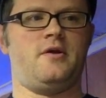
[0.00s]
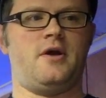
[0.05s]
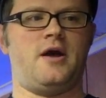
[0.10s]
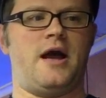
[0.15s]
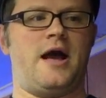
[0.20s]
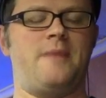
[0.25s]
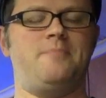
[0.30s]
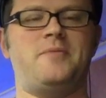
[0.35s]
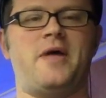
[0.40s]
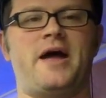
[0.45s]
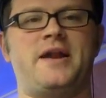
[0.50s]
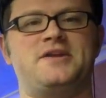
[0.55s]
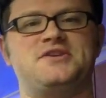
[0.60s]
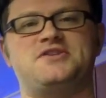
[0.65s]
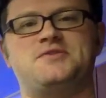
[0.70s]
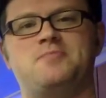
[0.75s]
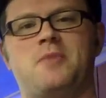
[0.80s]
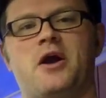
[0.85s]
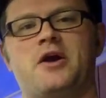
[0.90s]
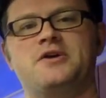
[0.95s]
I'm not as
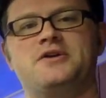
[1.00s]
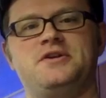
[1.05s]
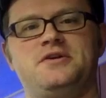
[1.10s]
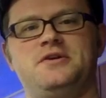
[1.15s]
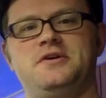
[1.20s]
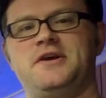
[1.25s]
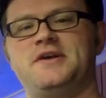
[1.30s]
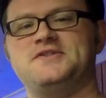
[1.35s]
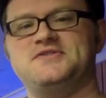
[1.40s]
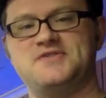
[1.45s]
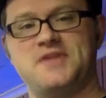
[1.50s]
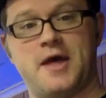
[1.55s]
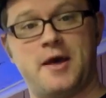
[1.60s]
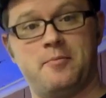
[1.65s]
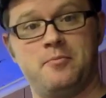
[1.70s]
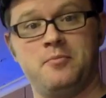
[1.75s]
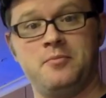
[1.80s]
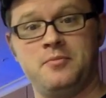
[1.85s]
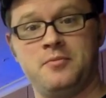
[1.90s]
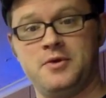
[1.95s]
smart as
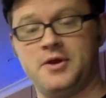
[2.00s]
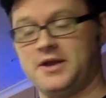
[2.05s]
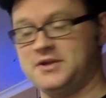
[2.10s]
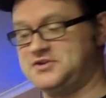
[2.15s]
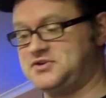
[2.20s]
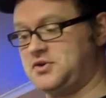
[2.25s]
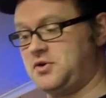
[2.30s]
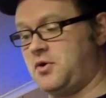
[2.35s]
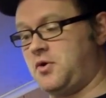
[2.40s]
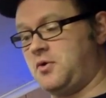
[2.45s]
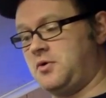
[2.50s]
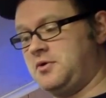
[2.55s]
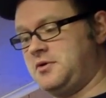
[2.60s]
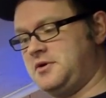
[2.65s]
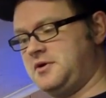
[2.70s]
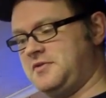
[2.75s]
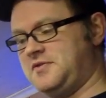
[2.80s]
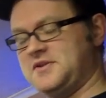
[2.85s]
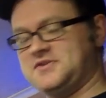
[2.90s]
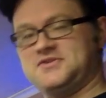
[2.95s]
them, and so
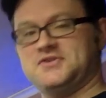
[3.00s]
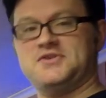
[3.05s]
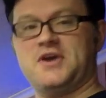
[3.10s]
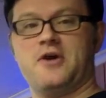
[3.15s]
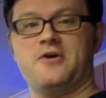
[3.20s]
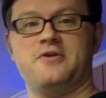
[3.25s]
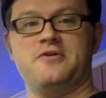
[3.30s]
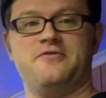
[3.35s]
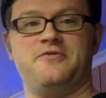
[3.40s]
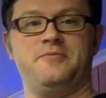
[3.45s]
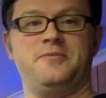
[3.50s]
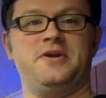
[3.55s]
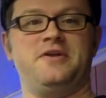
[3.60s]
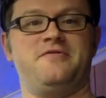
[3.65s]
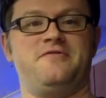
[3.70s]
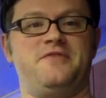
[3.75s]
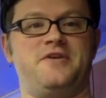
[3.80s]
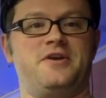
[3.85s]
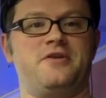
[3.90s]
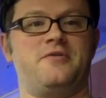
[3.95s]
this is harder for me to
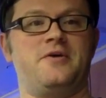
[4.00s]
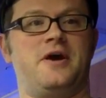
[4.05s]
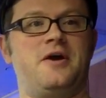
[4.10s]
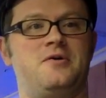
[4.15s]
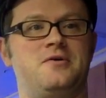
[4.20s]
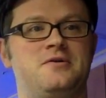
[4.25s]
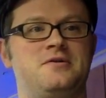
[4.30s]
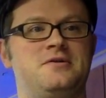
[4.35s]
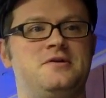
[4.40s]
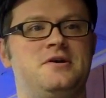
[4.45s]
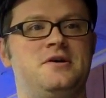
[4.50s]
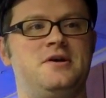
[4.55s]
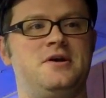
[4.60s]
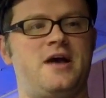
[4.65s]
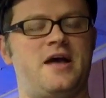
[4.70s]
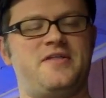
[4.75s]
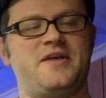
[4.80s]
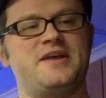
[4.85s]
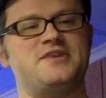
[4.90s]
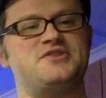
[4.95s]
figure out.
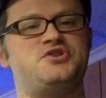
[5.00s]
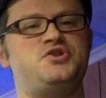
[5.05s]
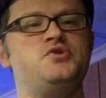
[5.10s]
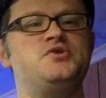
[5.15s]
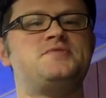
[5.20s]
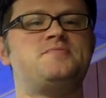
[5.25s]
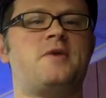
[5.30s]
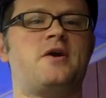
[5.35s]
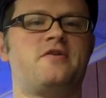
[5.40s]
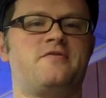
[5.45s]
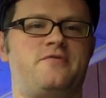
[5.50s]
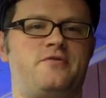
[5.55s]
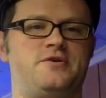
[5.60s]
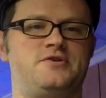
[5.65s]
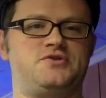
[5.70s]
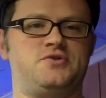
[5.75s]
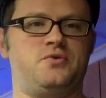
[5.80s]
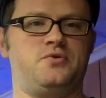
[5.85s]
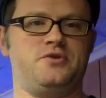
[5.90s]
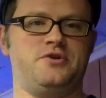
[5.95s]
I think it's too smart for
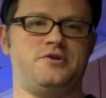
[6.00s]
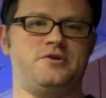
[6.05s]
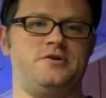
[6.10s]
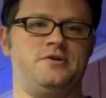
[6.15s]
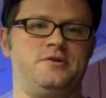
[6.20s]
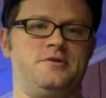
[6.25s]
its own good.